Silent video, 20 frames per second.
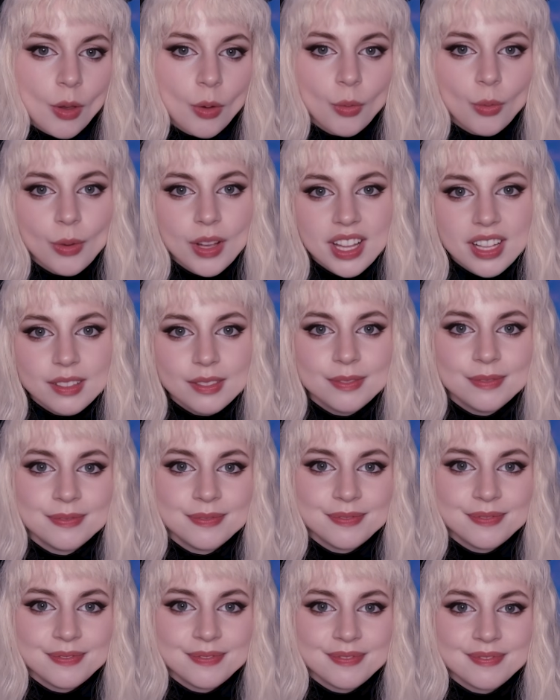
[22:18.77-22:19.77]
Well,
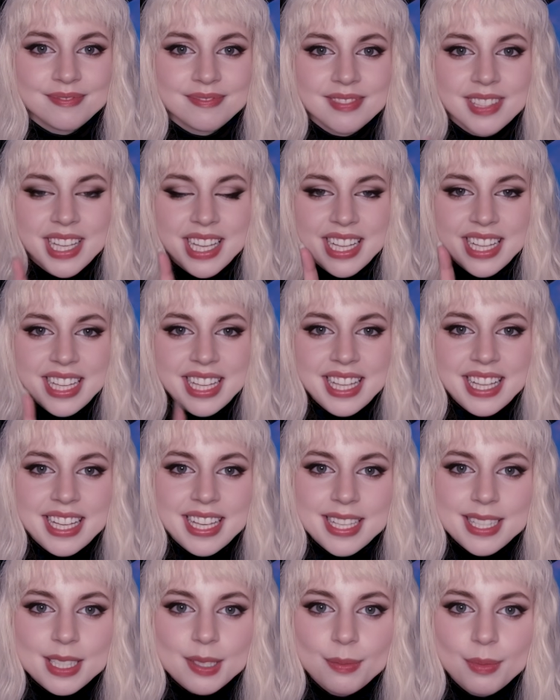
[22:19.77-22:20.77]

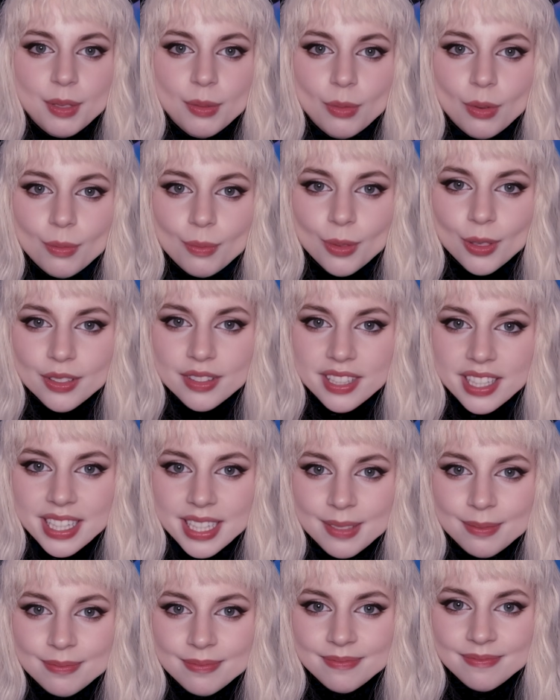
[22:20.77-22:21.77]
ask me one more
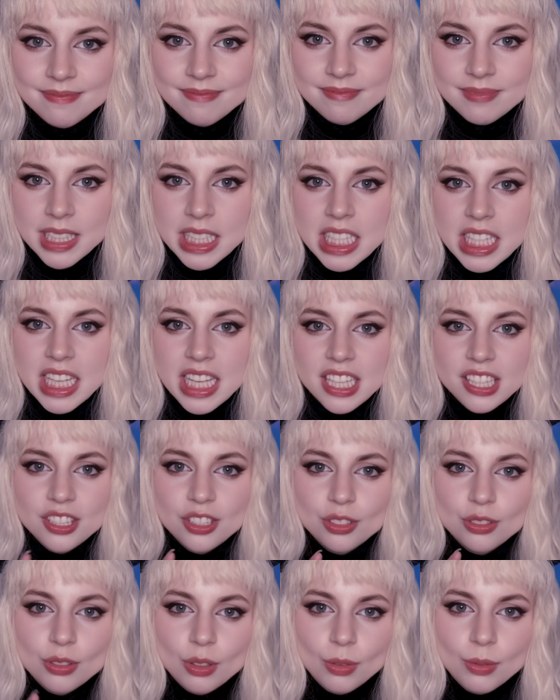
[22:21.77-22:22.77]
time, and you
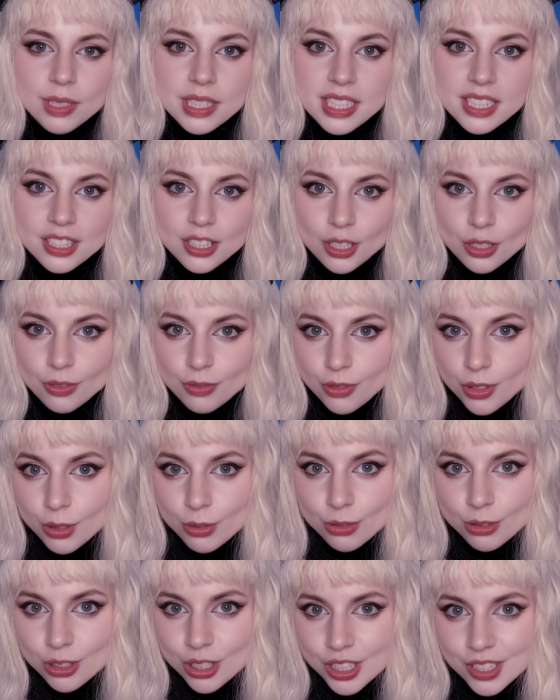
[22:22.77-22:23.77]
know what's in your
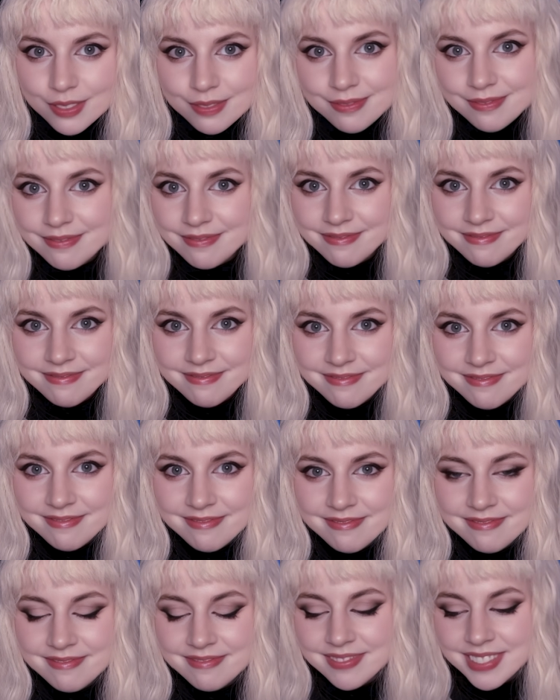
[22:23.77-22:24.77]
future.
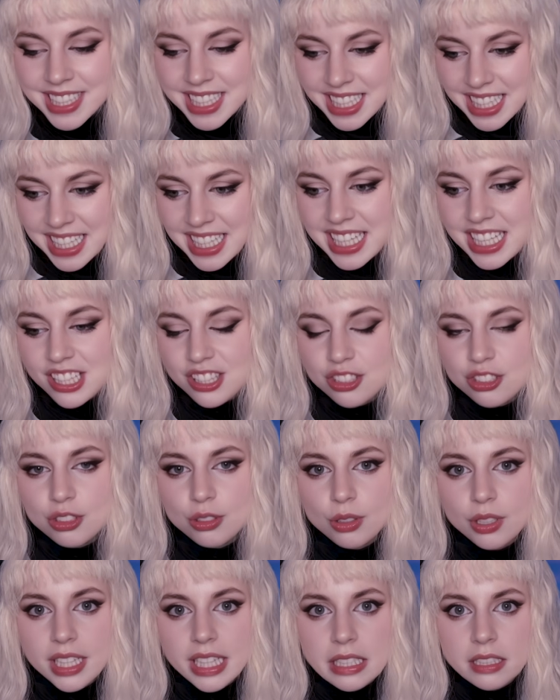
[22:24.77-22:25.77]

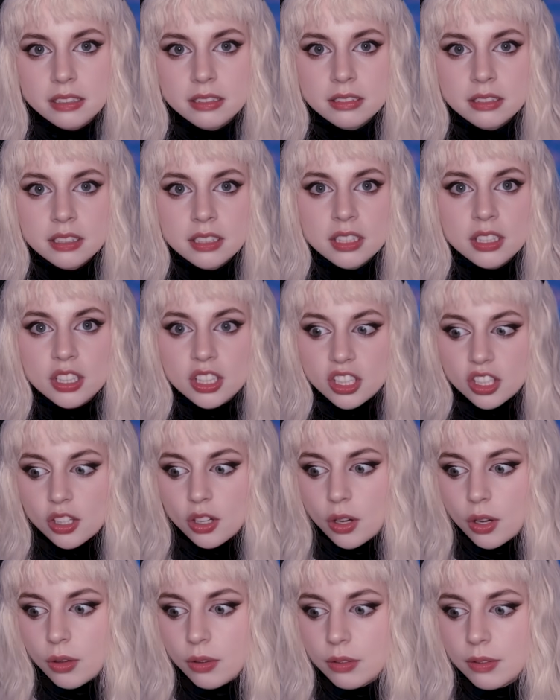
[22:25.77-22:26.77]
Enjoy.
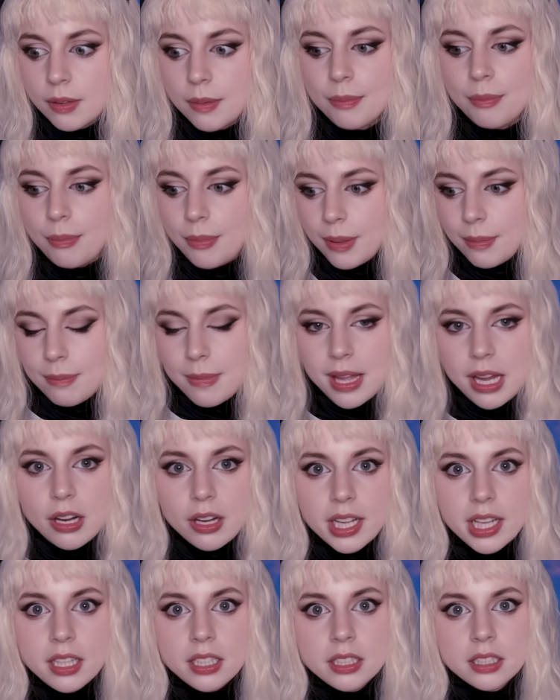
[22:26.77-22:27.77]
Go. Be
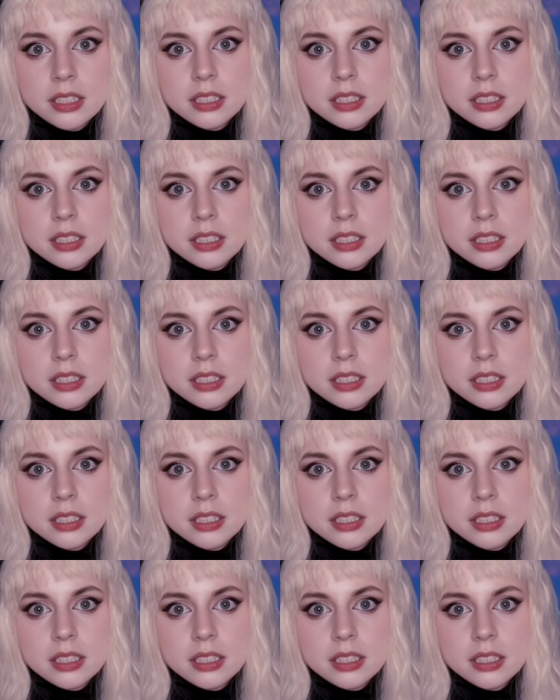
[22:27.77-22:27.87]
merry.